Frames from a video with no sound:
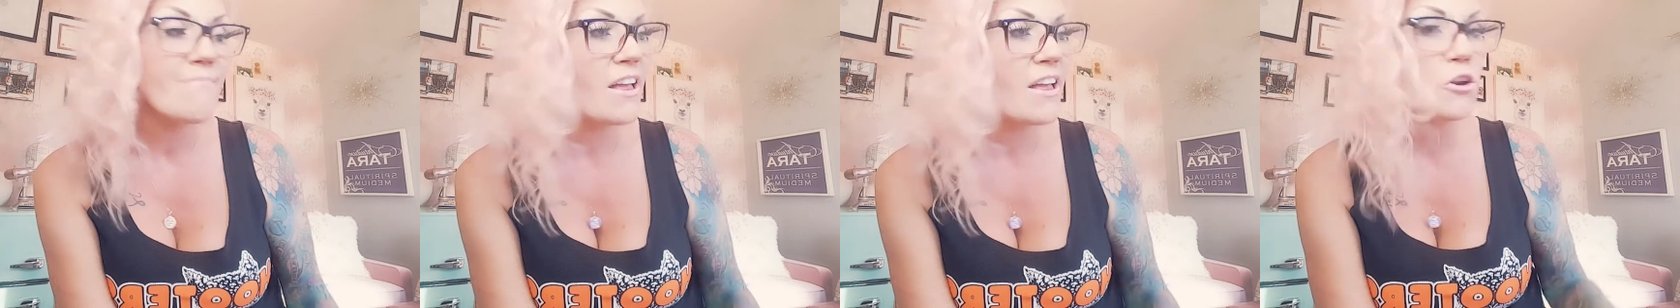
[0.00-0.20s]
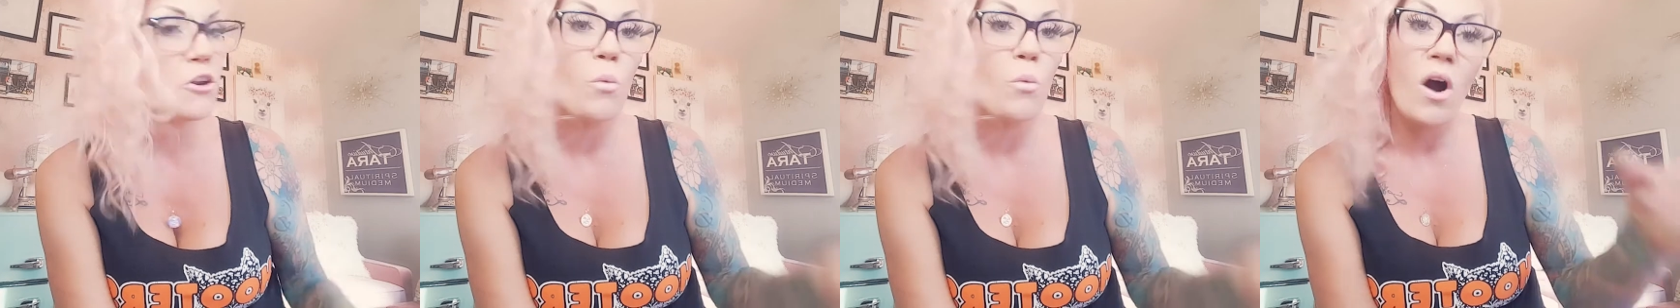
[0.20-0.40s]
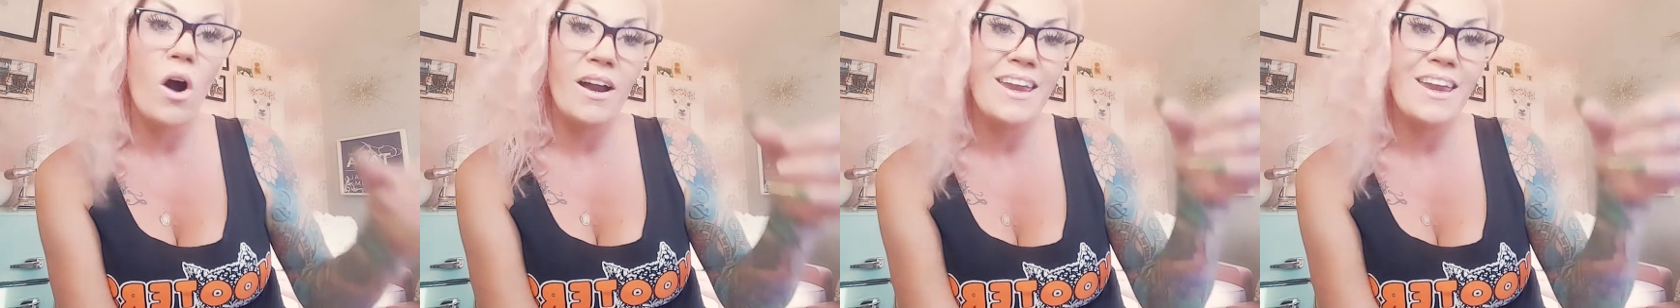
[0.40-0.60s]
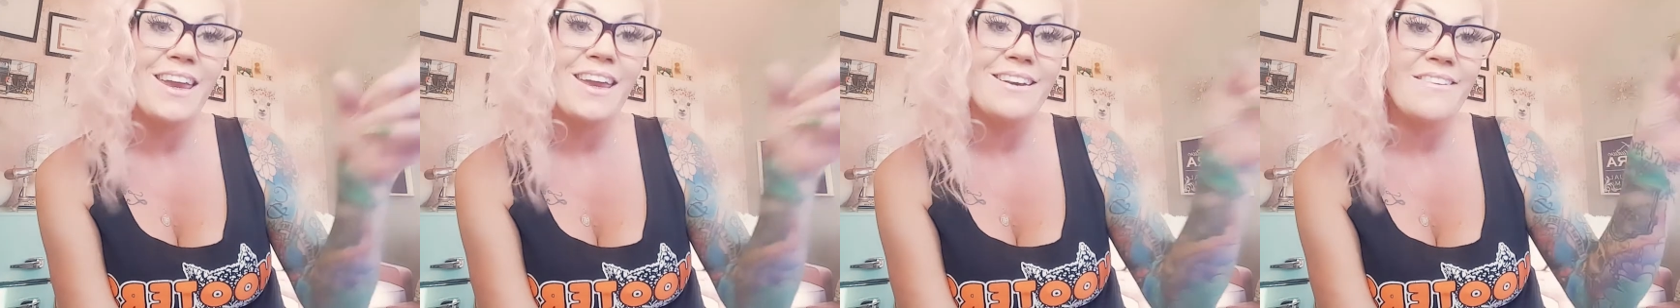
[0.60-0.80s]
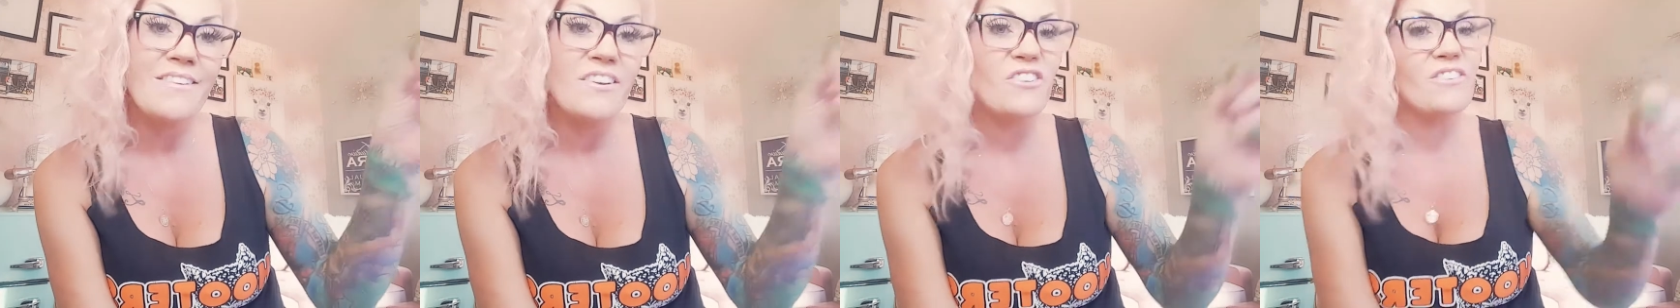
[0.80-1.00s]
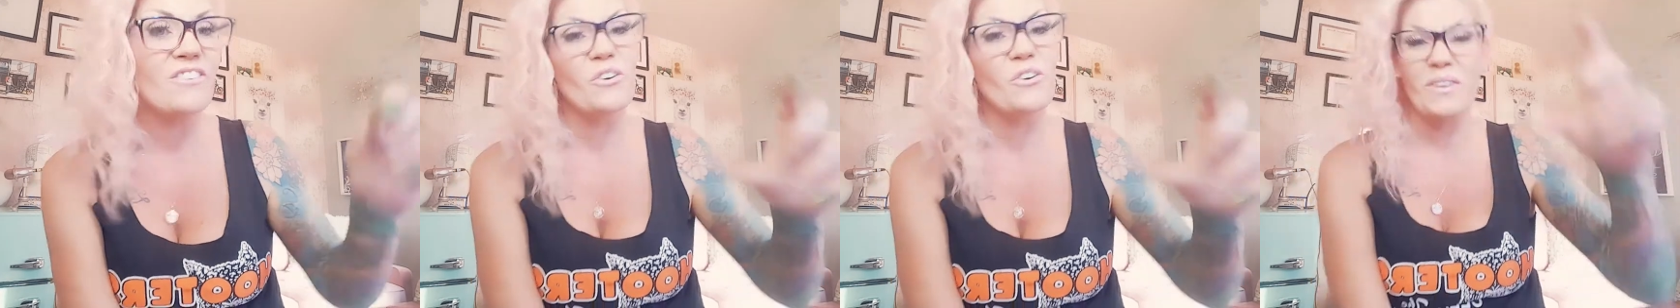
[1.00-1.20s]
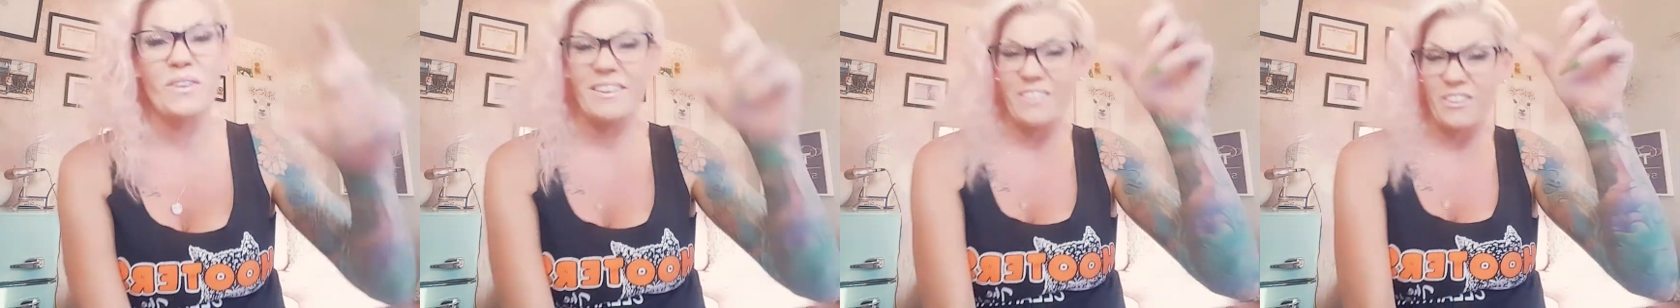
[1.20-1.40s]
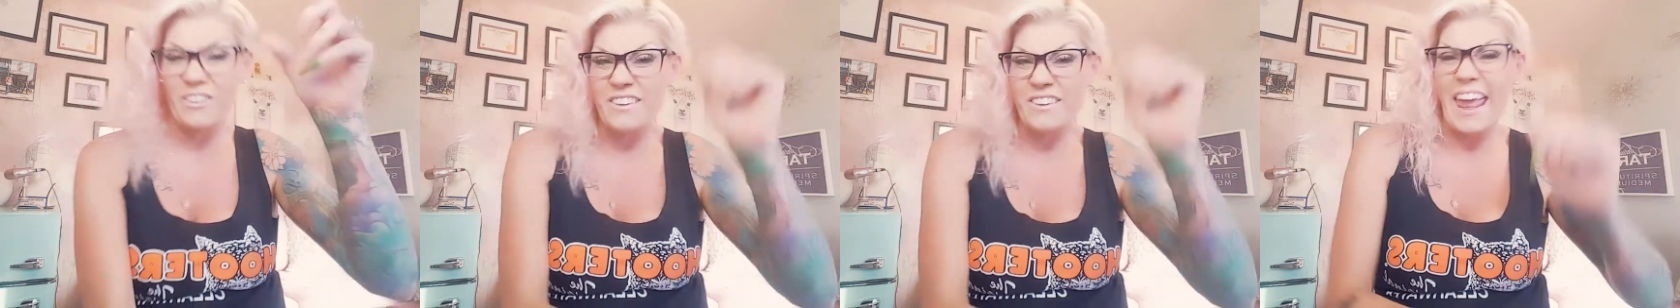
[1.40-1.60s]
and you walk in and there's little
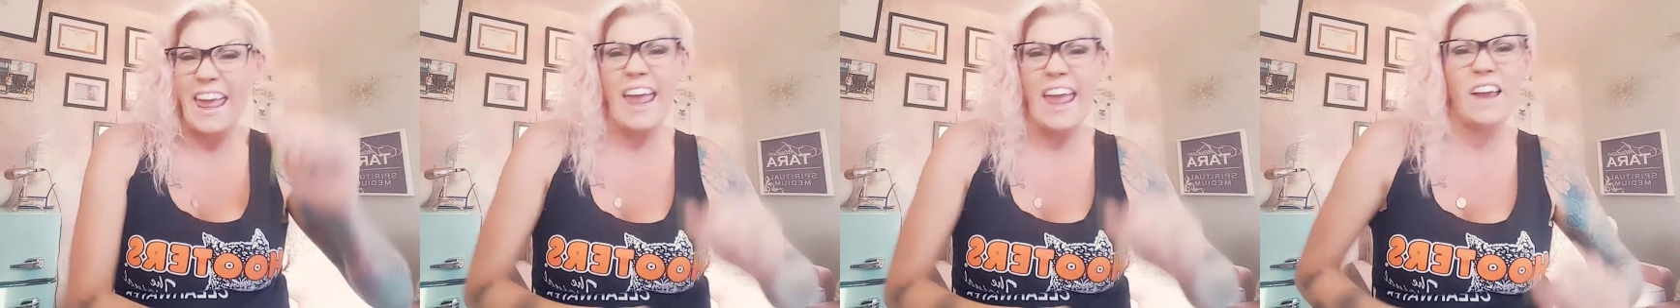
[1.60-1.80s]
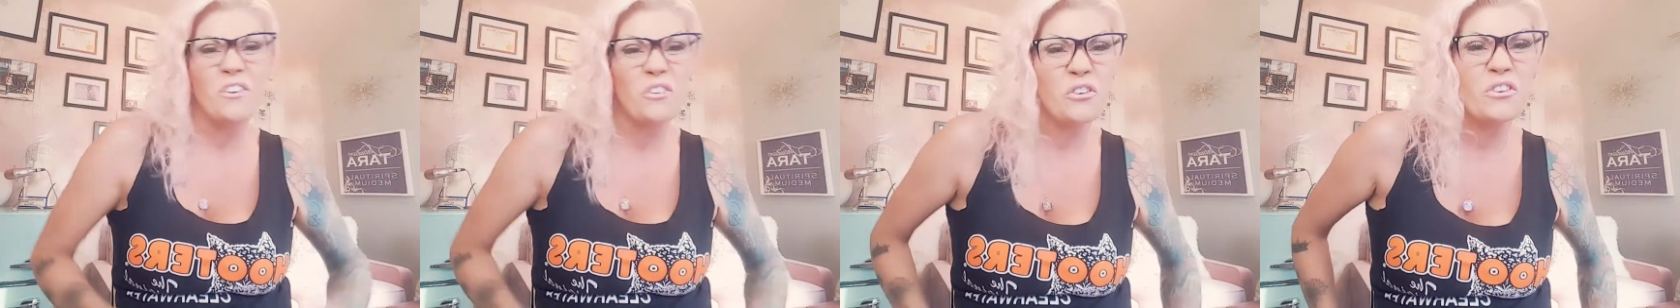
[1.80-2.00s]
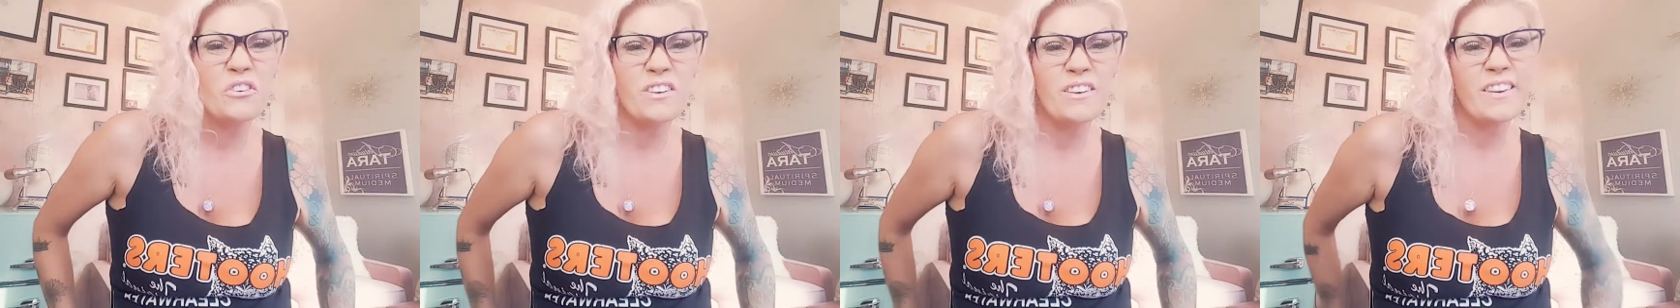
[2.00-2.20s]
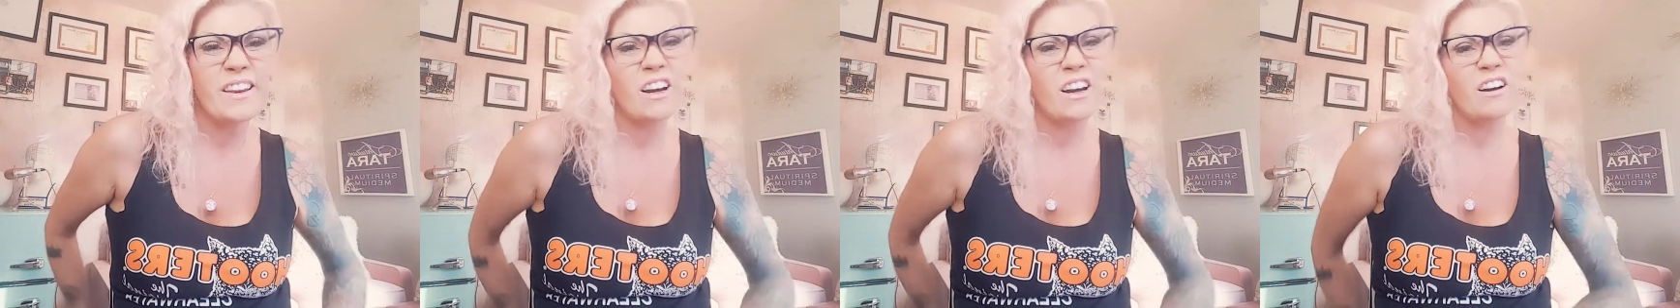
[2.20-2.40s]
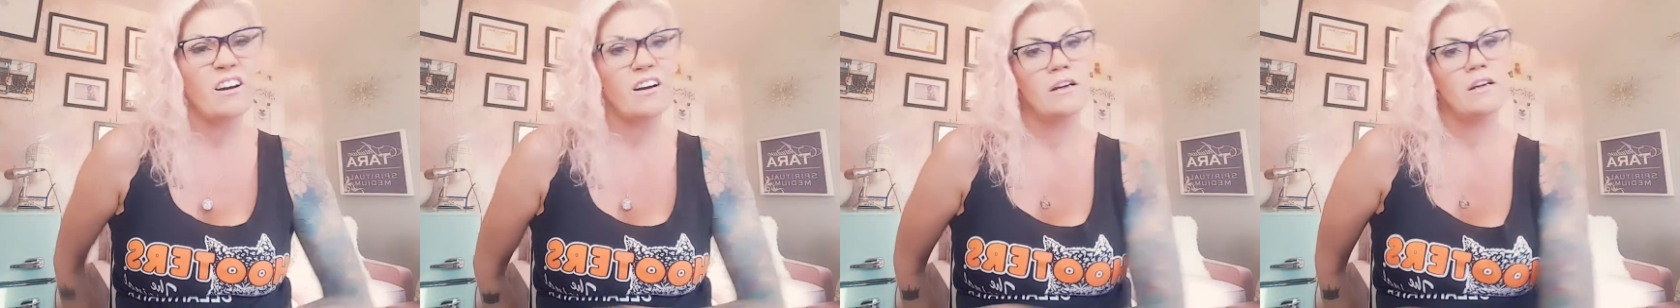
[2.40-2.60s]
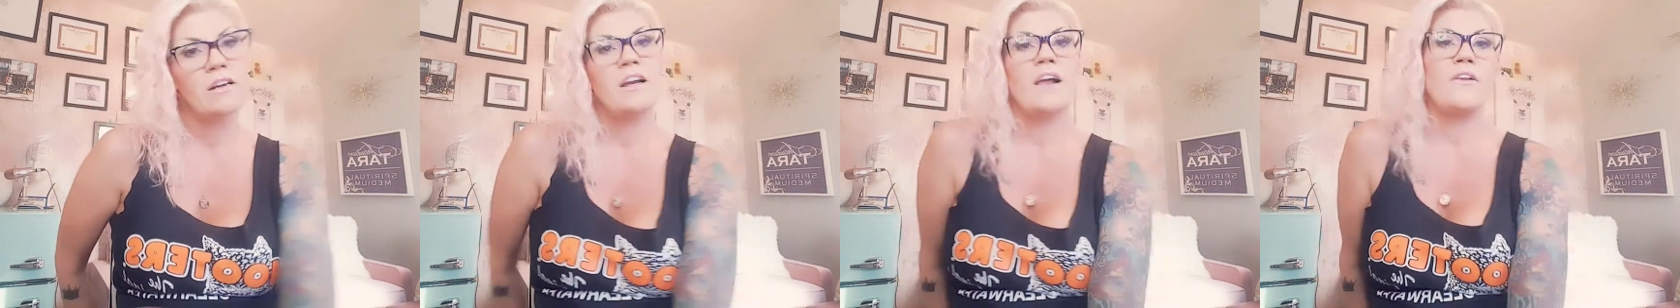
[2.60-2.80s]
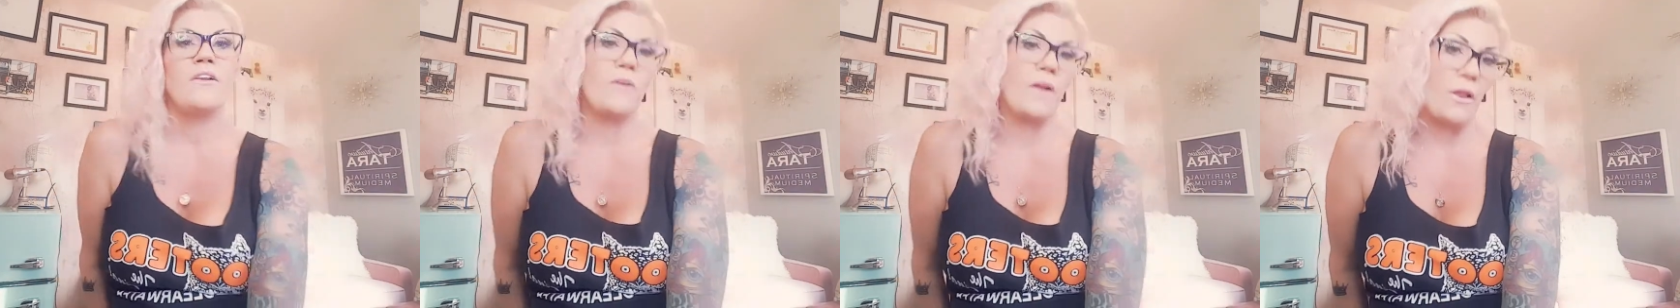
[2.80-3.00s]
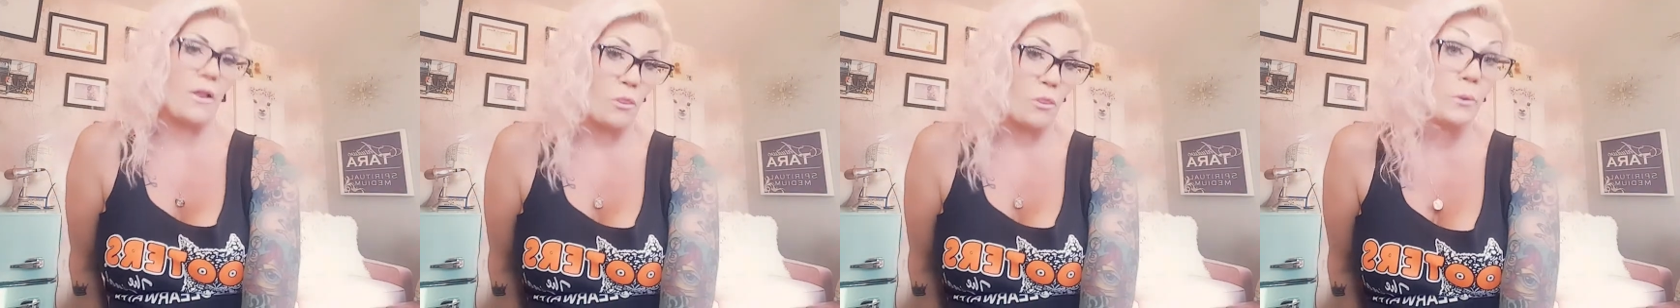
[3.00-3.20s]
there's candles in there they're
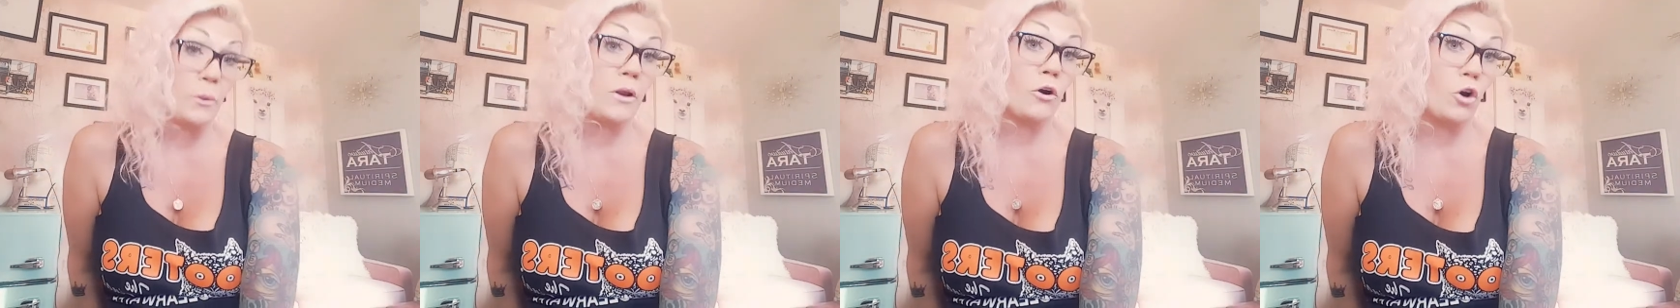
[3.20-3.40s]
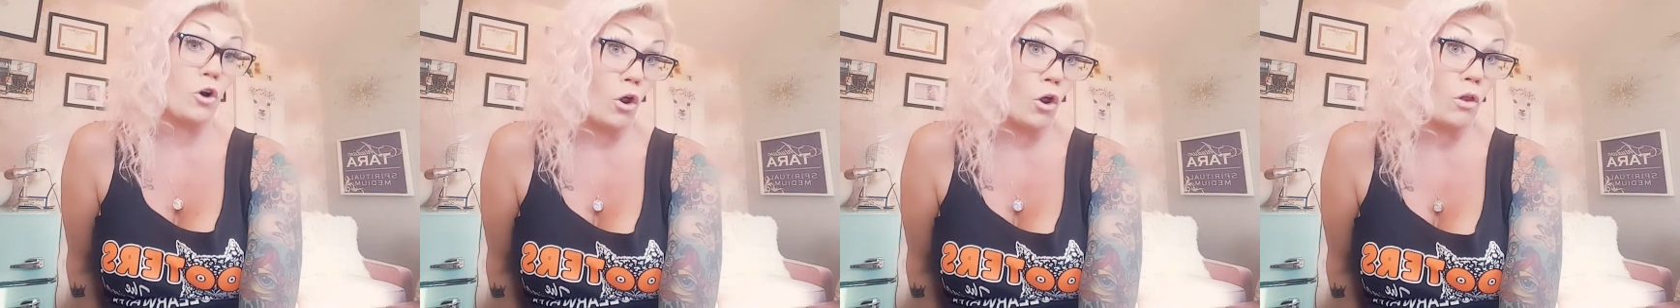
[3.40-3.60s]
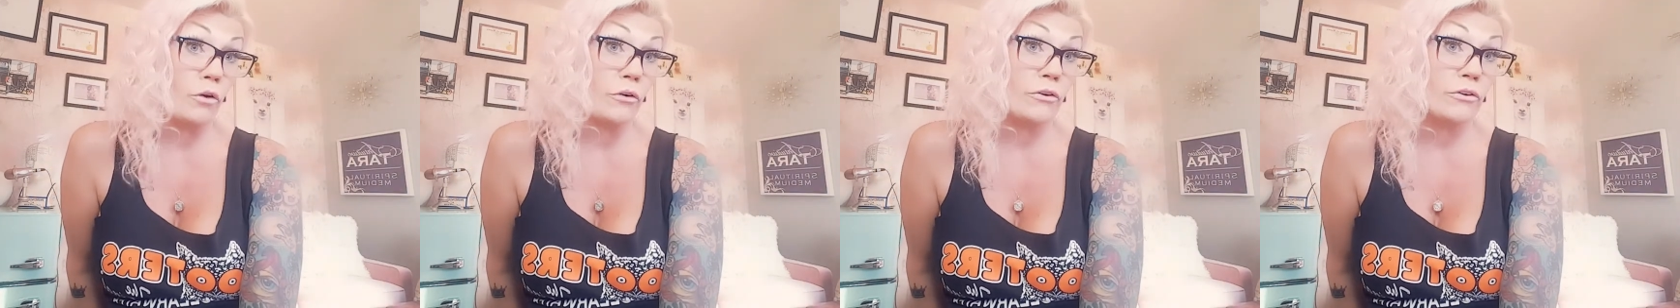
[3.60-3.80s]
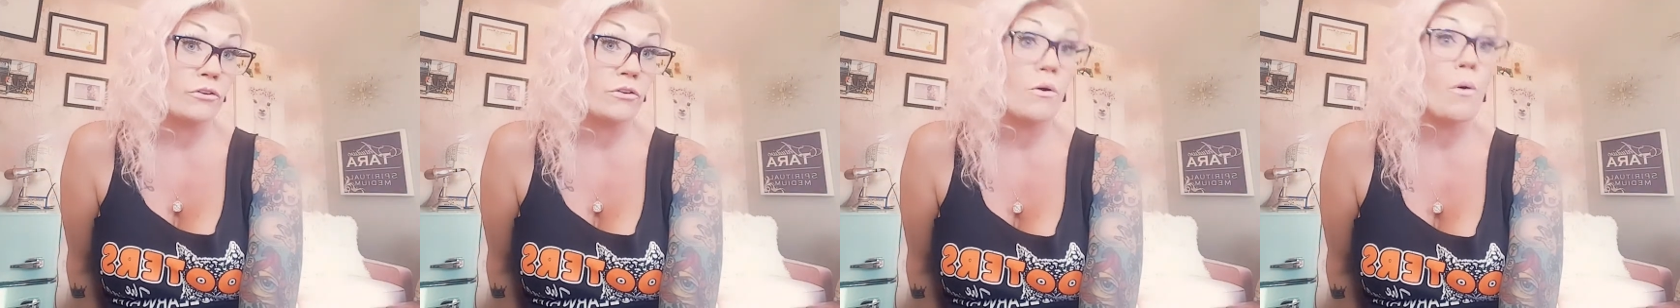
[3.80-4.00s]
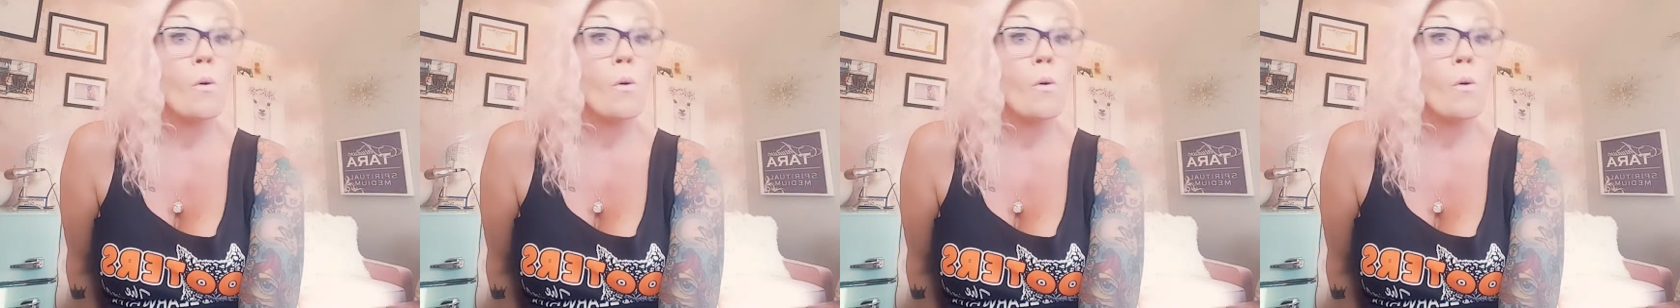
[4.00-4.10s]
like $300